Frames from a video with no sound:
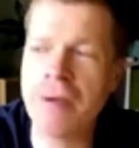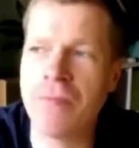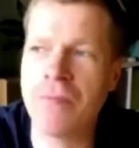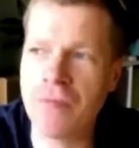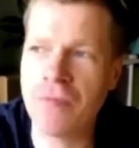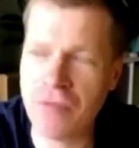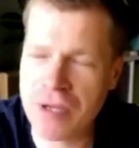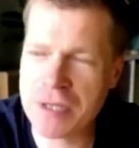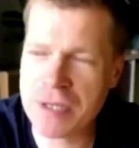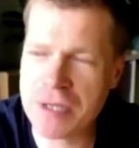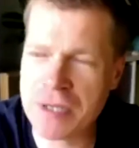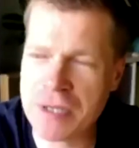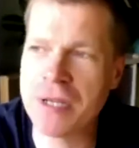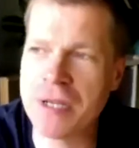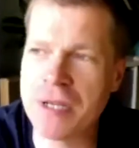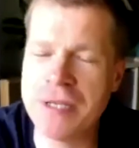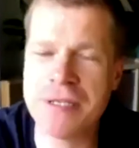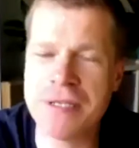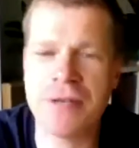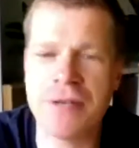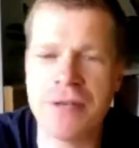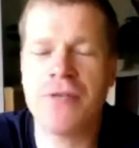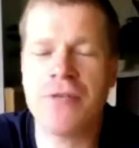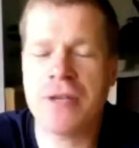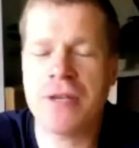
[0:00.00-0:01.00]

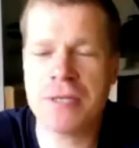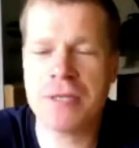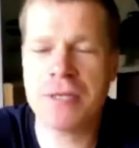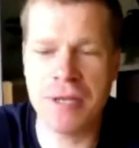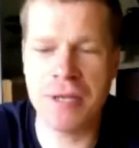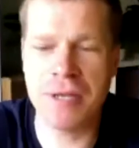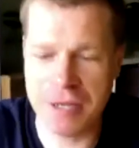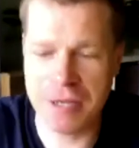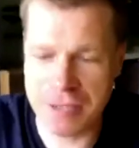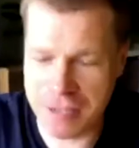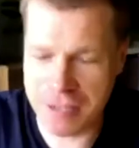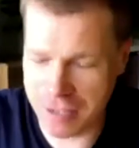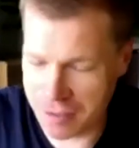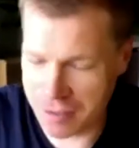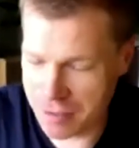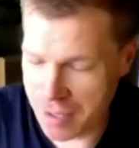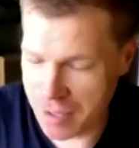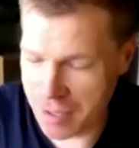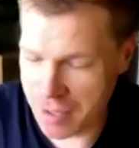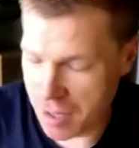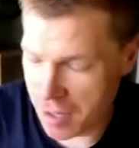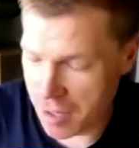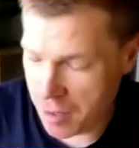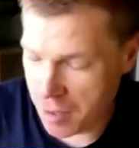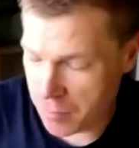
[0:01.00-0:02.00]
Fascinating, fascinating.
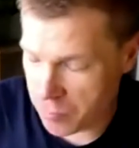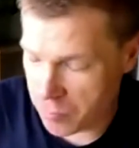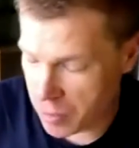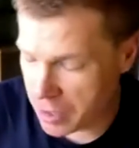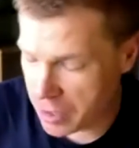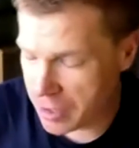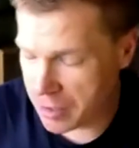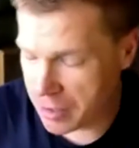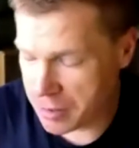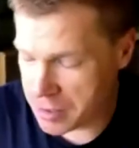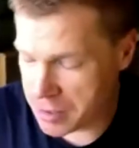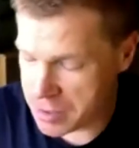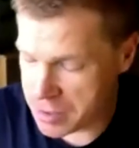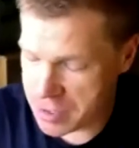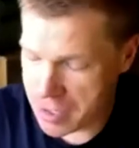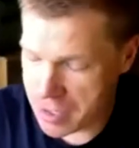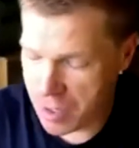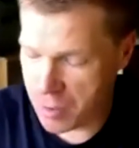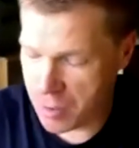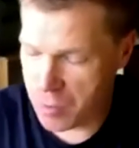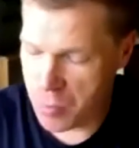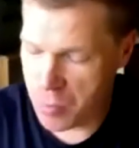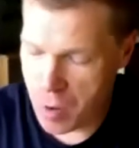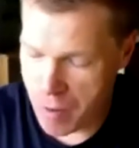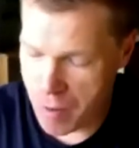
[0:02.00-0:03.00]
Brilliant.
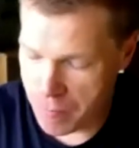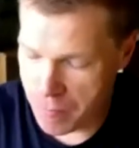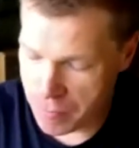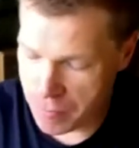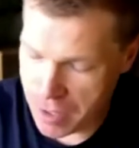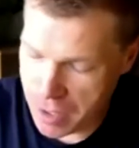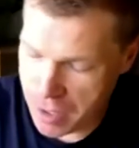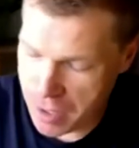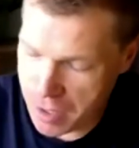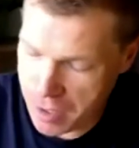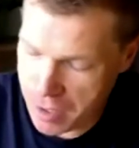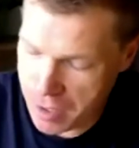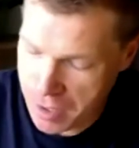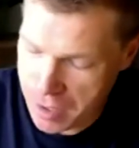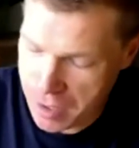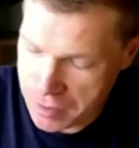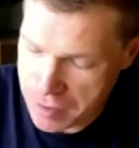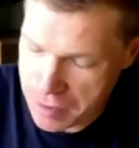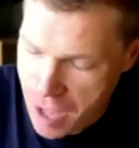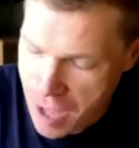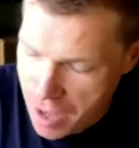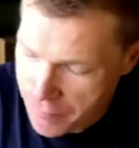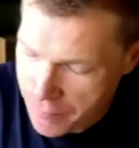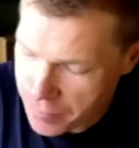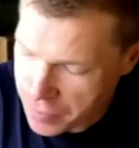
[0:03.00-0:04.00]
So
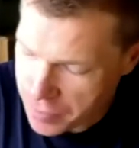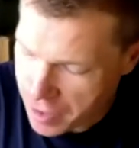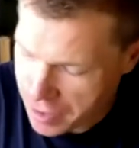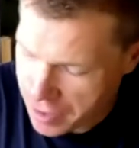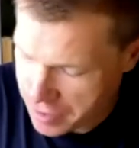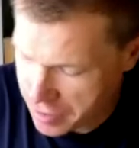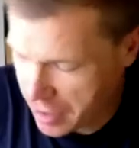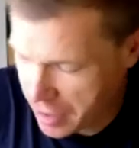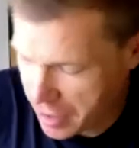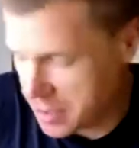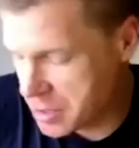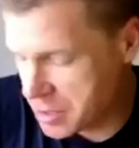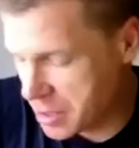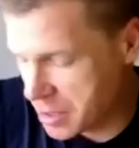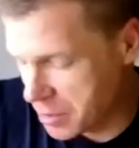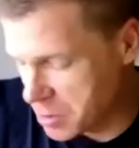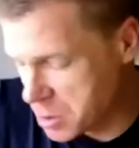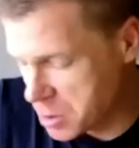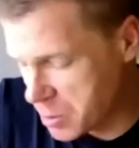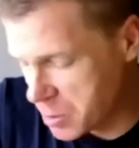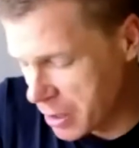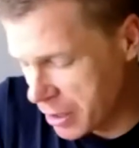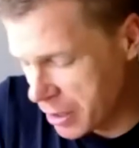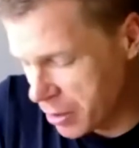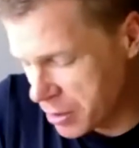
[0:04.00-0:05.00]
yeah, that sounds
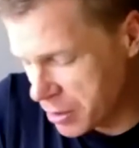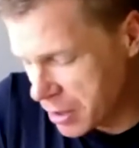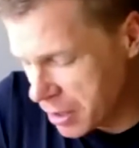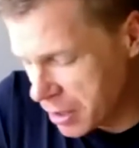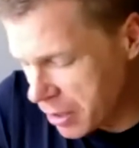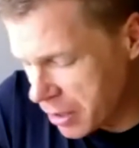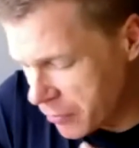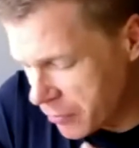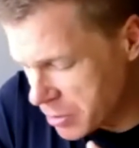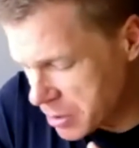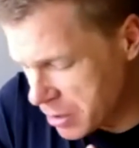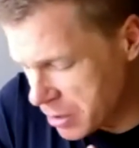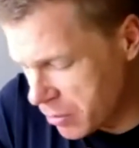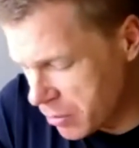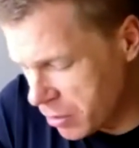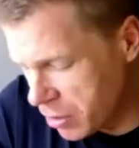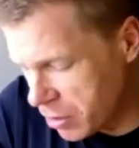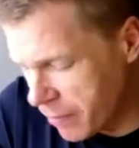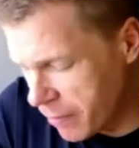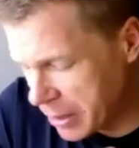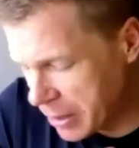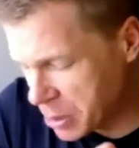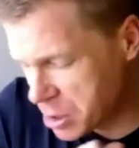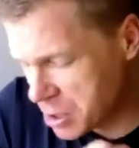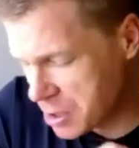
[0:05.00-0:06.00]
really good. And then you
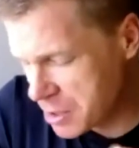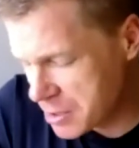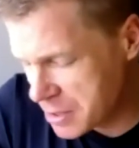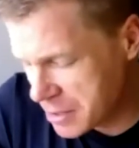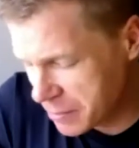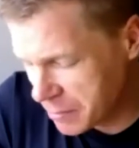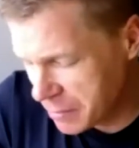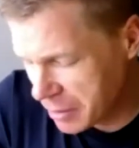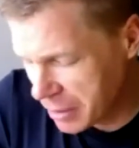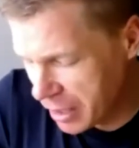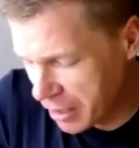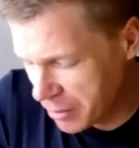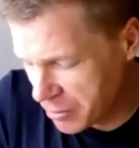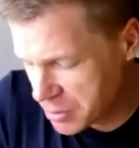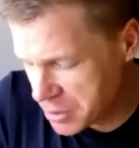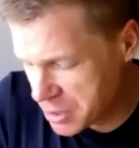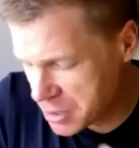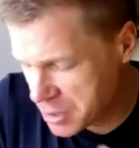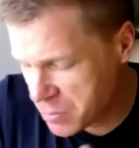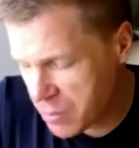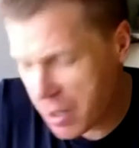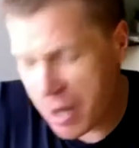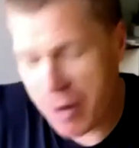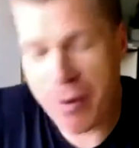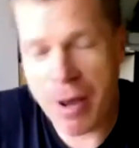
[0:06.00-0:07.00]
mentioned something else
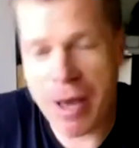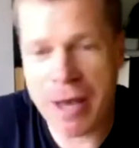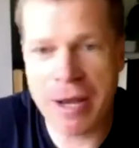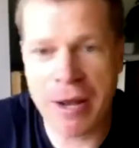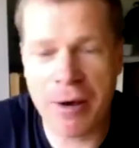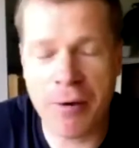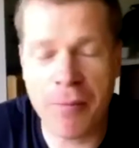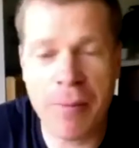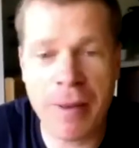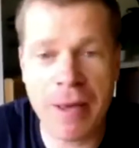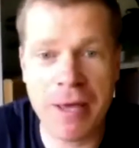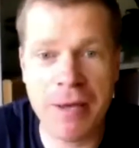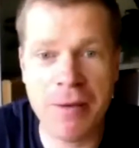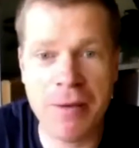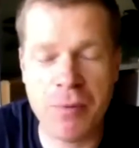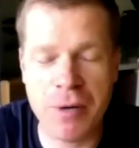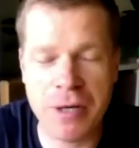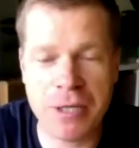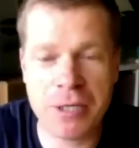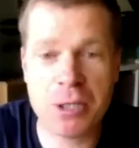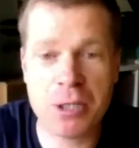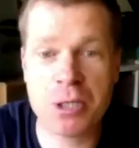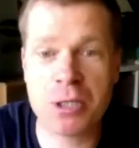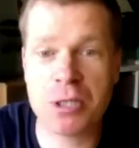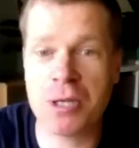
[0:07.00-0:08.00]
as well, NLP,
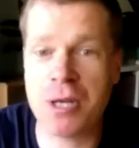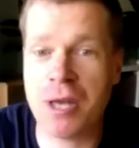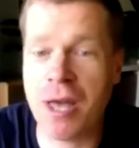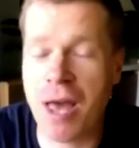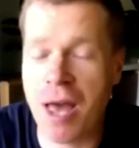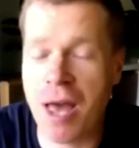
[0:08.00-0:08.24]
which